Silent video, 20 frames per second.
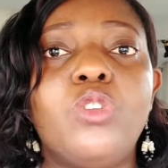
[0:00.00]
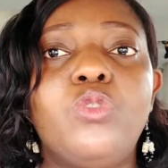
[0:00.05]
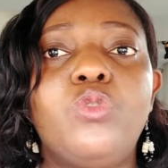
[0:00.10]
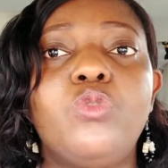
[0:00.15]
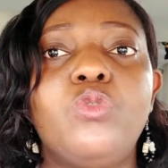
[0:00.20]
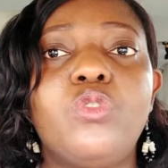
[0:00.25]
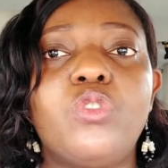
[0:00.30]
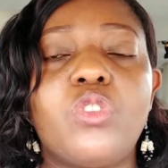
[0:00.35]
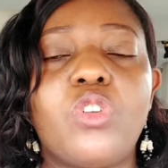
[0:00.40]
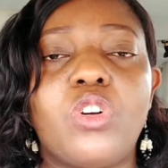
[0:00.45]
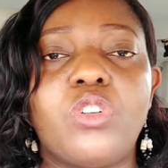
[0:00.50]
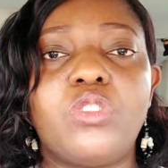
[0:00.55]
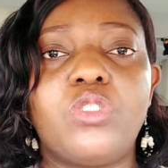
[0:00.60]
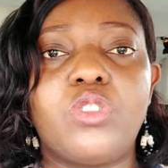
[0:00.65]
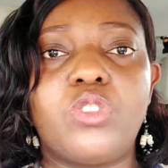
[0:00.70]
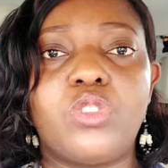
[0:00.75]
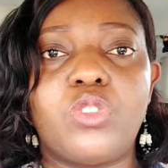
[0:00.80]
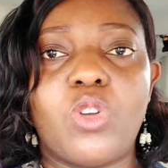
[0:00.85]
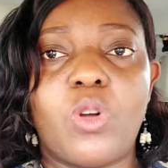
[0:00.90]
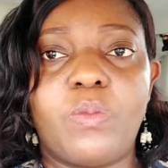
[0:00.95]
Do not
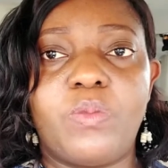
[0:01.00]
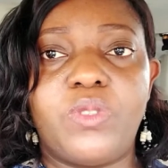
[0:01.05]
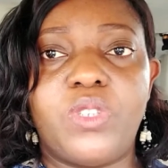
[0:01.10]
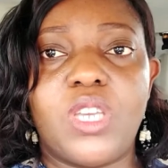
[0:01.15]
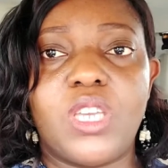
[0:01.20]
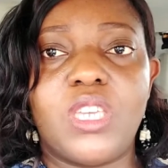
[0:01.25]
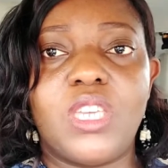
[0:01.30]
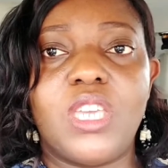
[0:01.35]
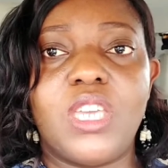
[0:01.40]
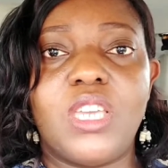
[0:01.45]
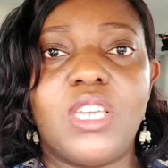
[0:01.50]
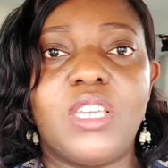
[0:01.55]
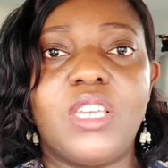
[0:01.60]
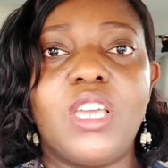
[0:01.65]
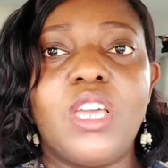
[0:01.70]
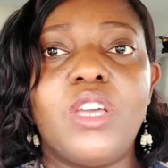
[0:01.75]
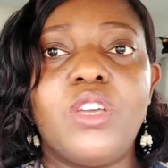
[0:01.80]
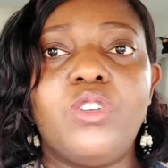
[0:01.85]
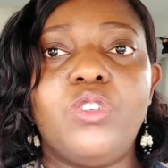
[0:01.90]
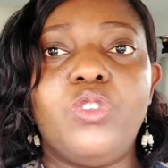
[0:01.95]
stop taking
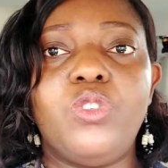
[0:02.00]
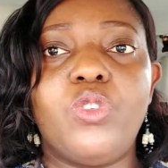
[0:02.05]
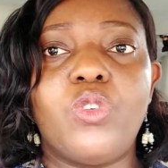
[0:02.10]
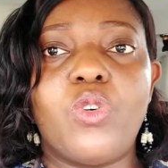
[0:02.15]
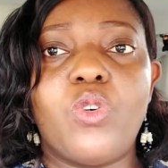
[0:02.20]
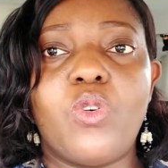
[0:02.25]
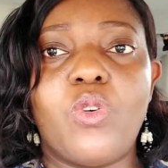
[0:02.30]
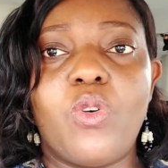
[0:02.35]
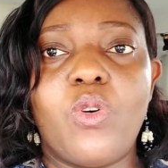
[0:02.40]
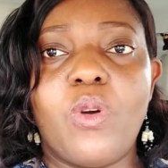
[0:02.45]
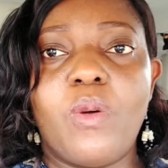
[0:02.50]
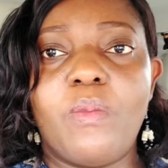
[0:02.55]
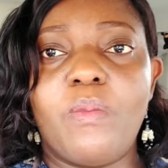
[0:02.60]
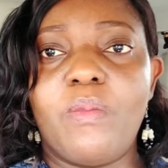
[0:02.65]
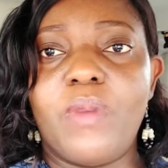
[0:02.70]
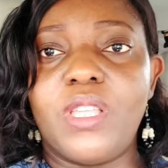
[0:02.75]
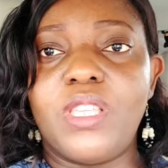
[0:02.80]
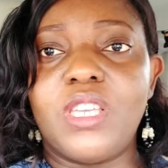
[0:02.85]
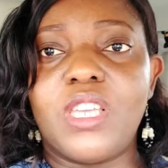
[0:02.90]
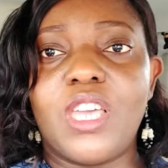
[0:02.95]
your
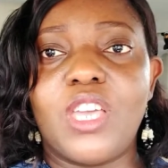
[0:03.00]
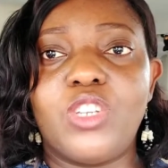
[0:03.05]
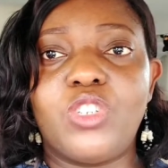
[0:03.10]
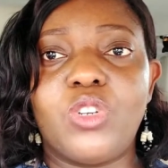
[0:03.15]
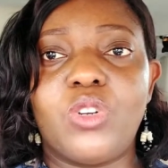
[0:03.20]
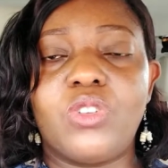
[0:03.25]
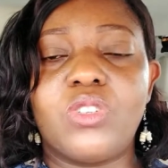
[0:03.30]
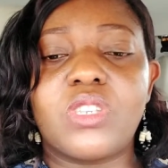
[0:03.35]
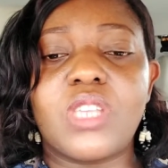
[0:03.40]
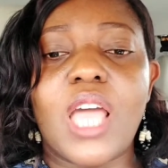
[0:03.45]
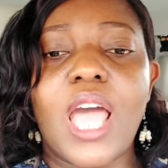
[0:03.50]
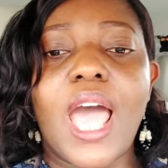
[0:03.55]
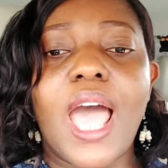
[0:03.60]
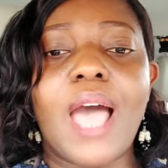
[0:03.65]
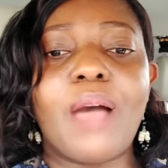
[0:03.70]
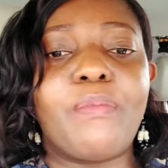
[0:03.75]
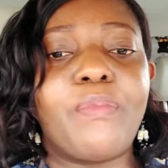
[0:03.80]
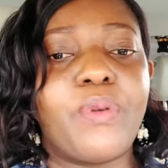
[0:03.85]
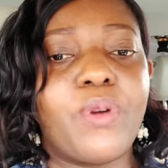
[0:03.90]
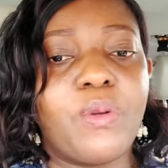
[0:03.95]
medications
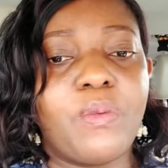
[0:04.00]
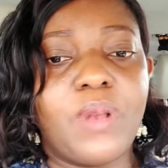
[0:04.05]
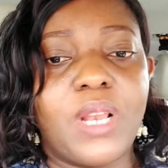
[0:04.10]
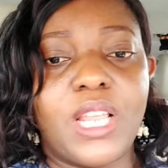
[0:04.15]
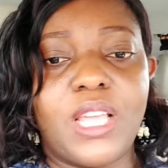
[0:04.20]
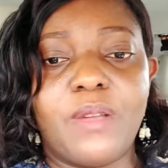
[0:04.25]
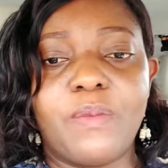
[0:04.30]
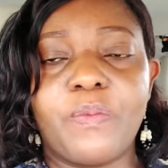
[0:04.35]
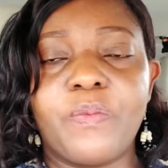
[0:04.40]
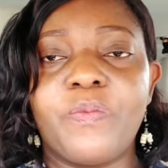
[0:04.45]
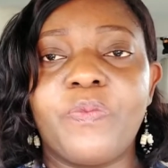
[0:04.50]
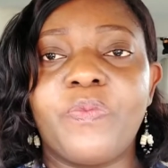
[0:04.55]
abruptly.